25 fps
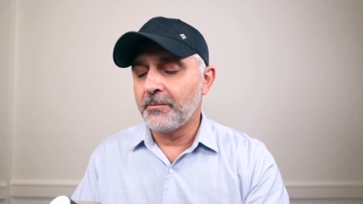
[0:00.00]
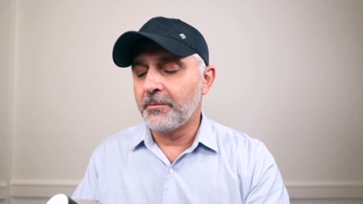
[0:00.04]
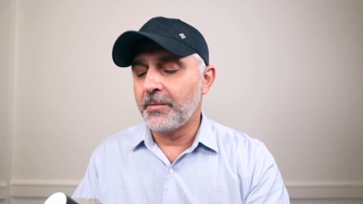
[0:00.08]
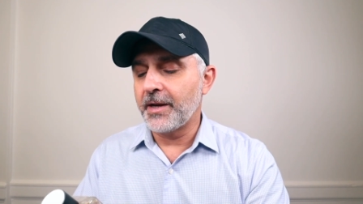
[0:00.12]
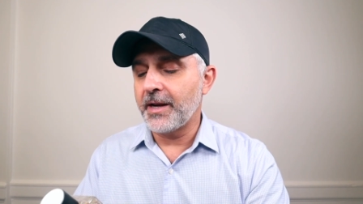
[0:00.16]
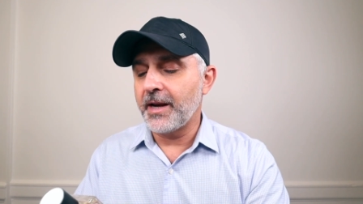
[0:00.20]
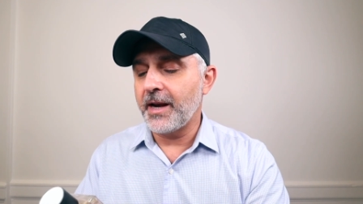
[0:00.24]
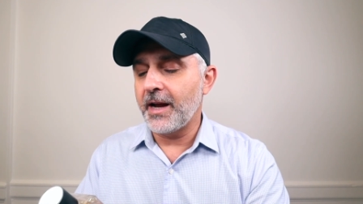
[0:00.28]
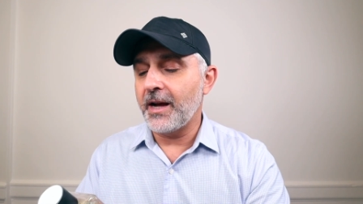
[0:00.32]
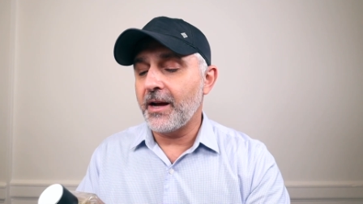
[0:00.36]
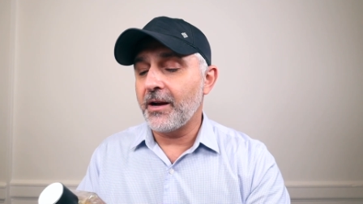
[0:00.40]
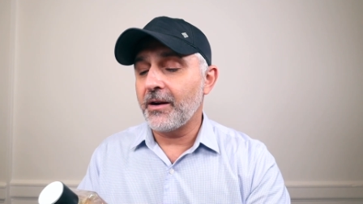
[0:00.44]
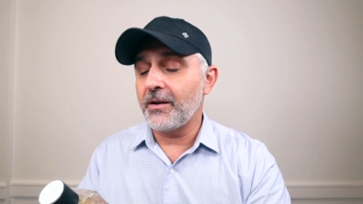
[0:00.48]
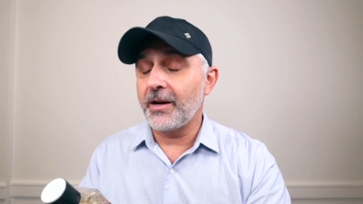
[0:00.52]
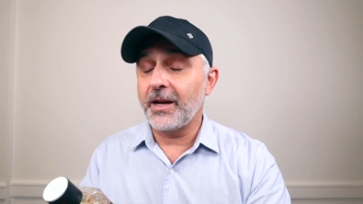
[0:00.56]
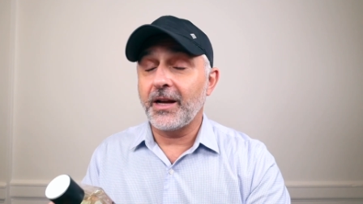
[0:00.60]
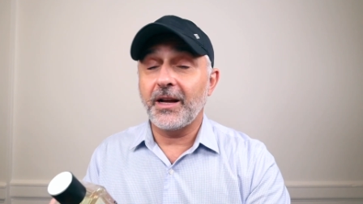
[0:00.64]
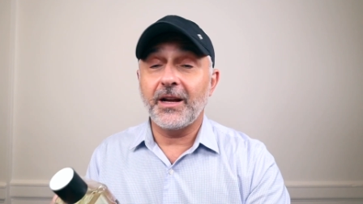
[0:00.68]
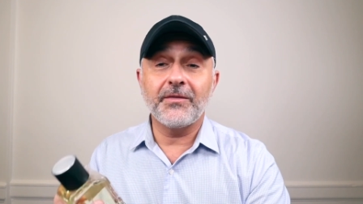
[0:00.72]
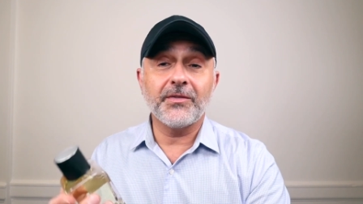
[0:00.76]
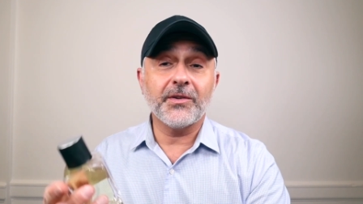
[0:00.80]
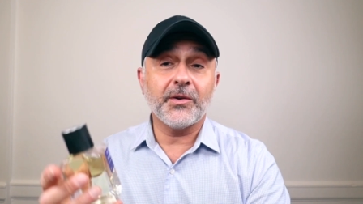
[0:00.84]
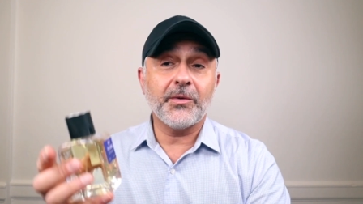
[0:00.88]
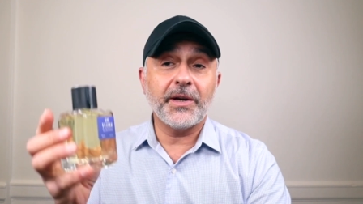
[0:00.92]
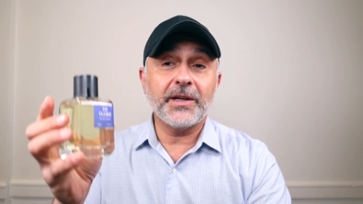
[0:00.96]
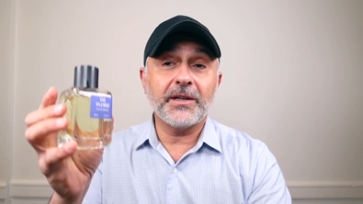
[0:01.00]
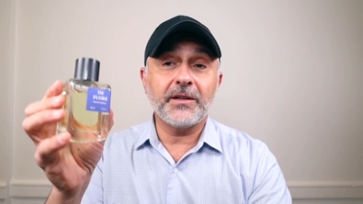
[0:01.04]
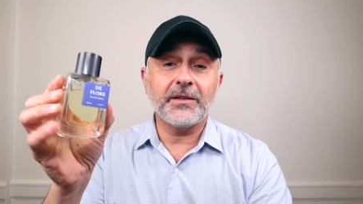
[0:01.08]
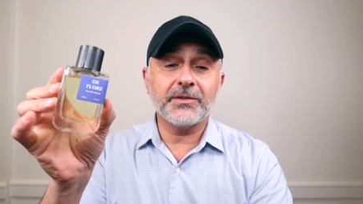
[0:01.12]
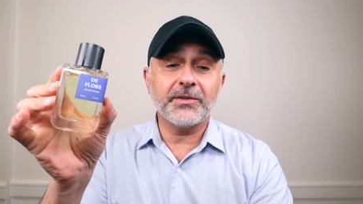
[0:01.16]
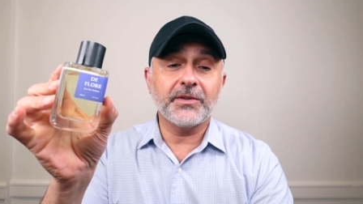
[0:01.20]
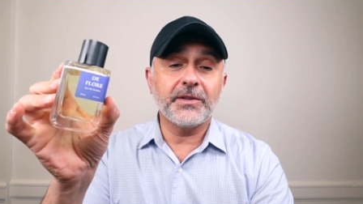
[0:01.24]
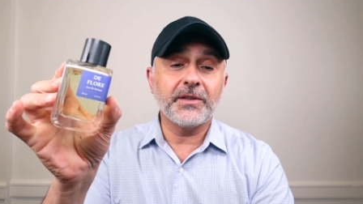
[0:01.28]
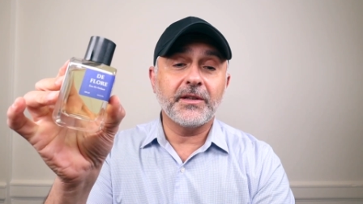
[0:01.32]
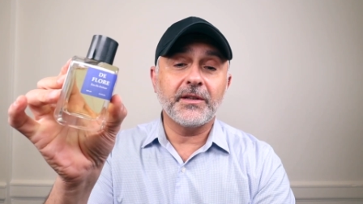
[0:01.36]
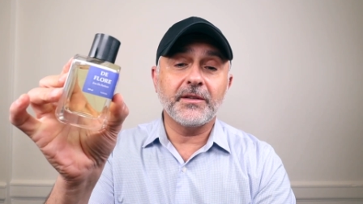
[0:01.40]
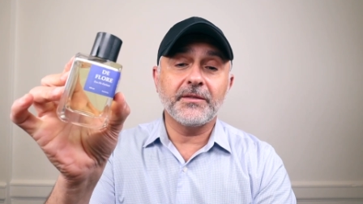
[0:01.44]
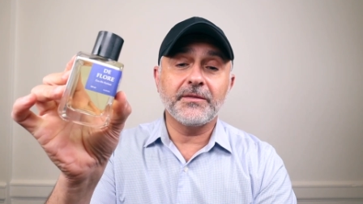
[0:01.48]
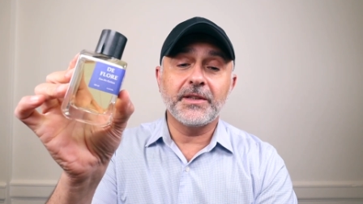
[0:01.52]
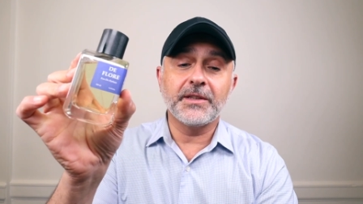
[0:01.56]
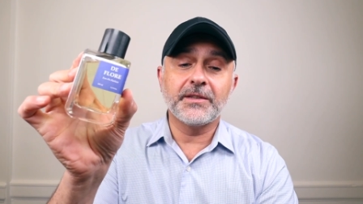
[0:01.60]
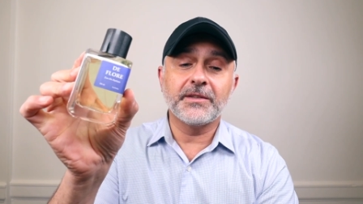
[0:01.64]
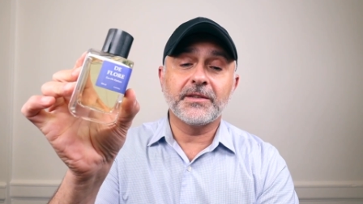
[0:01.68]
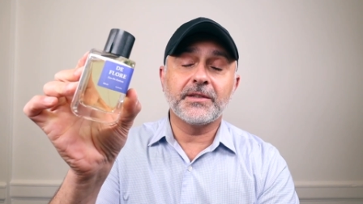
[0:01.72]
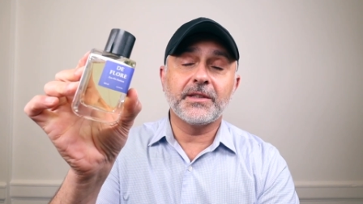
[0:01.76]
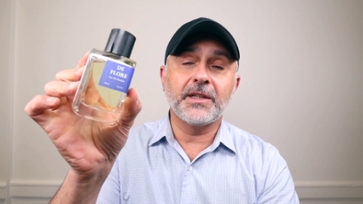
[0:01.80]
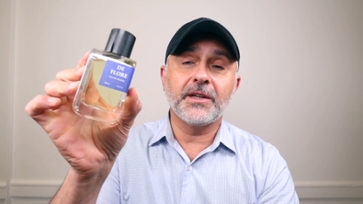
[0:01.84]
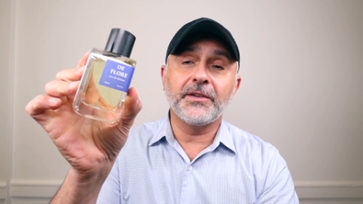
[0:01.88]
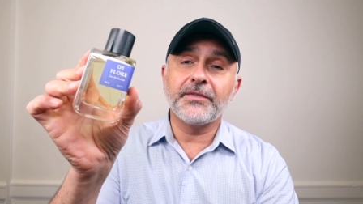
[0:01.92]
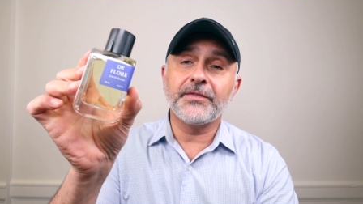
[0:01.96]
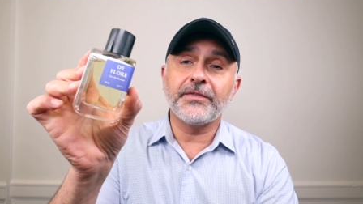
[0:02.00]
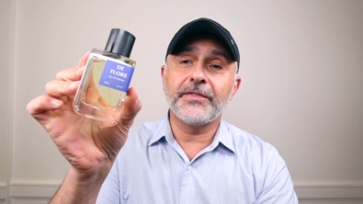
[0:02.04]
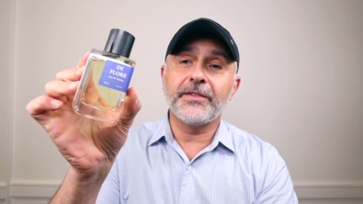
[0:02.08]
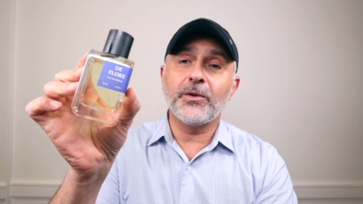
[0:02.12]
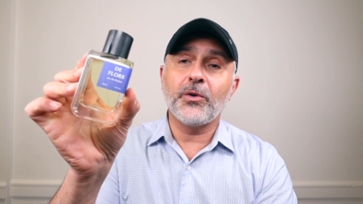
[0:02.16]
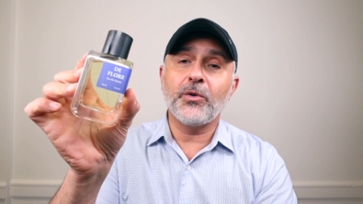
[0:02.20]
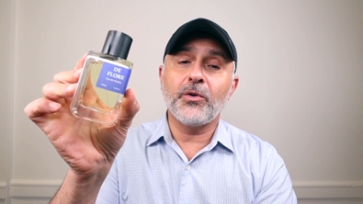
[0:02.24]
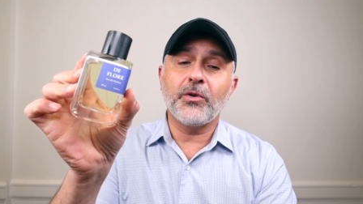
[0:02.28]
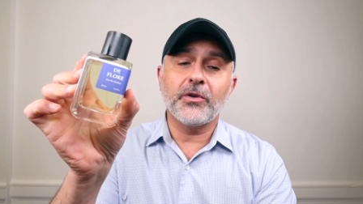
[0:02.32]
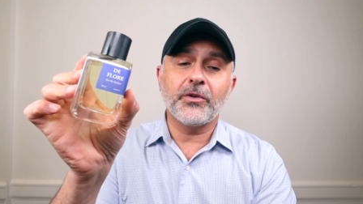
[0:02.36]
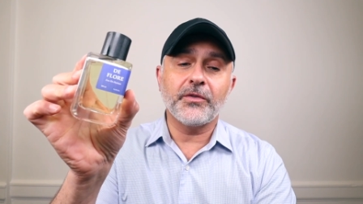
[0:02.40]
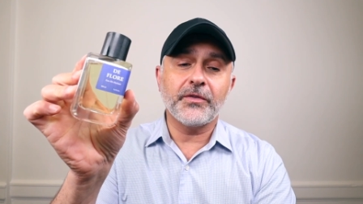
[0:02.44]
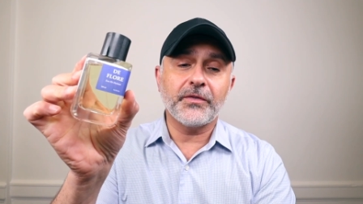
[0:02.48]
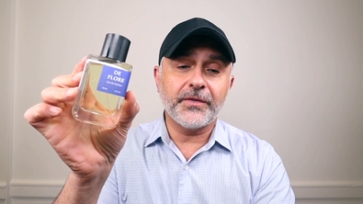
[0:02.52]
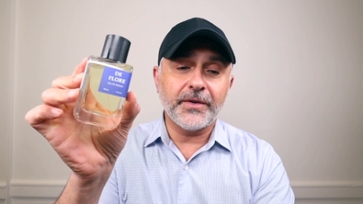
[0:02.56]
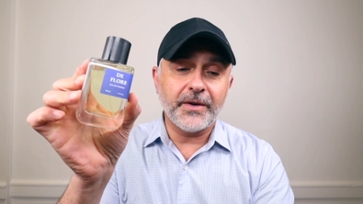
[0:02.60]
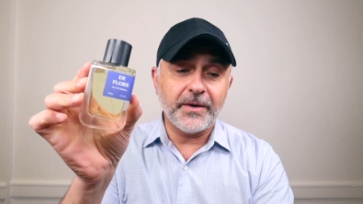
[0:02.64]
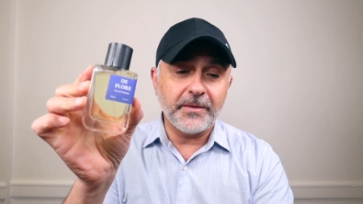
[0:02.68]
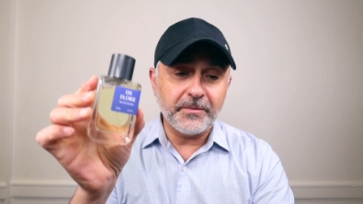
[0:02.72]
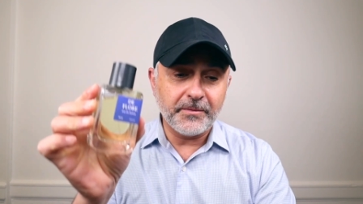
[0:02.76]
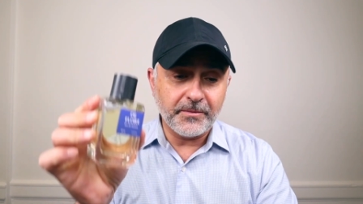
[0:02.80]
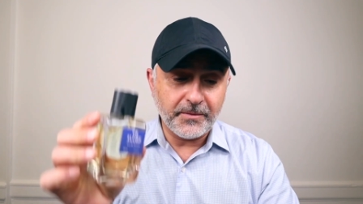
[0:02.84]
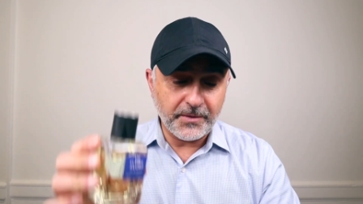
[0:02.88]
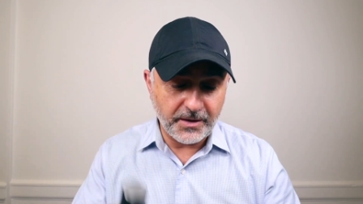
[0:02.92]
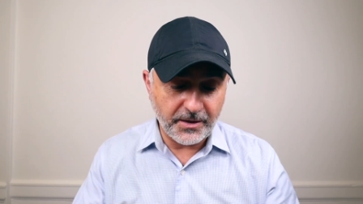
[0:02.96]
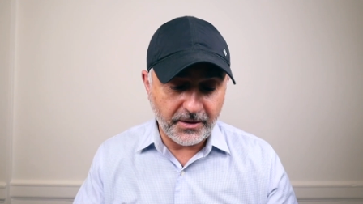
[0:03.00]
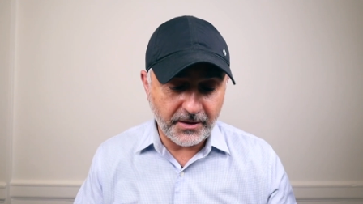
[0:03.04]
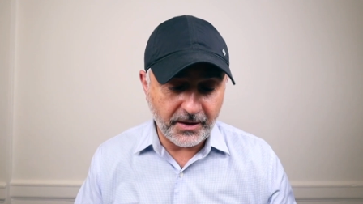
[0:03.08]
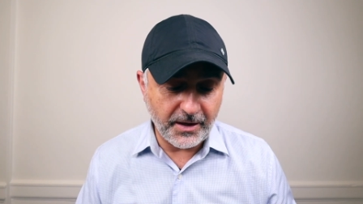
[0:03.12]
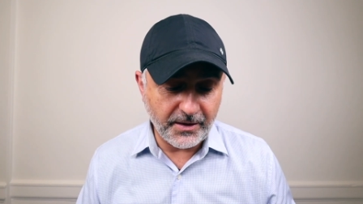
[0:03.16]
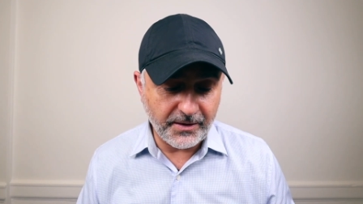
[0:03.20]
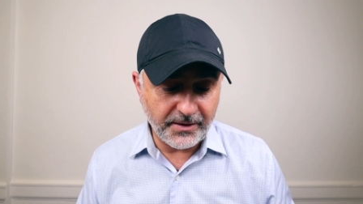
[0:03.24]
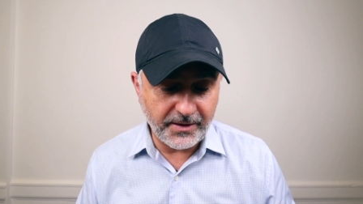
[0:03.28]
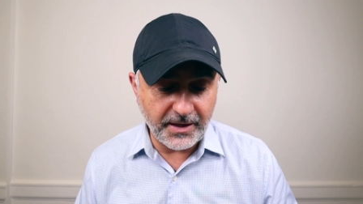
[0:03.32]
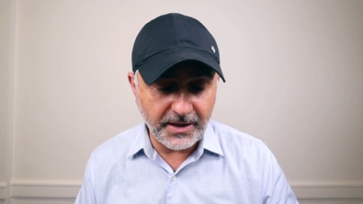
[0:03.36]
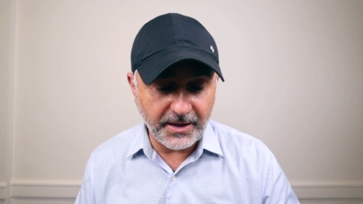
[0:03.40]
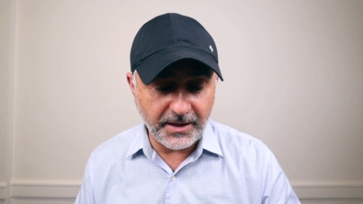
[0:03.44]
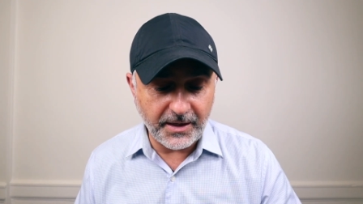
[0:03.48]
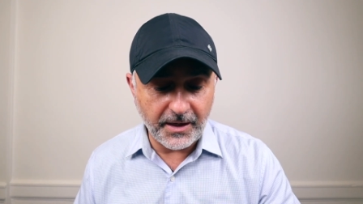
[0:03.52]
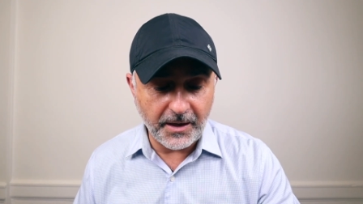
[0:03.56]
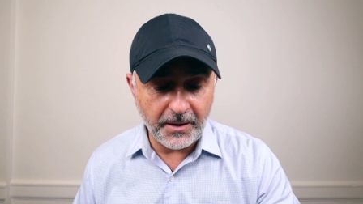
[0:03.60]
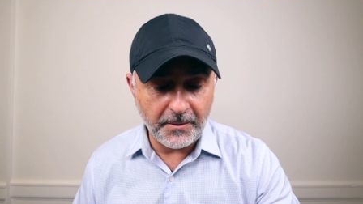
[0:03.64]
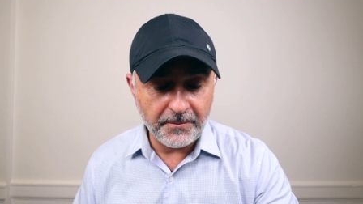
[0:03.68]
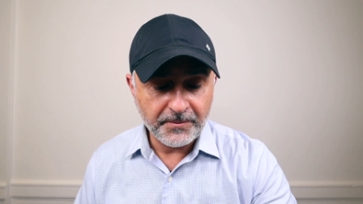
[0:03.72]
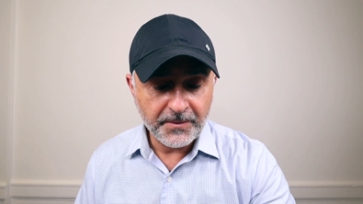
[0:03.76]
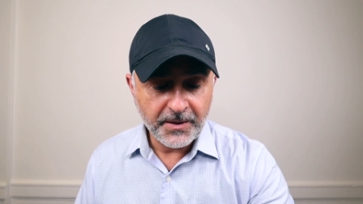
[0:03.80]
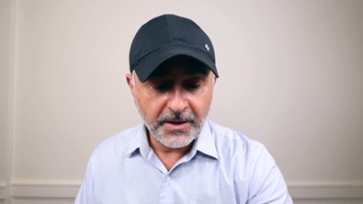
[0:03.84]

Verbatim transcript: But now I have a great alternative. It's DeFleur from uh, Athena,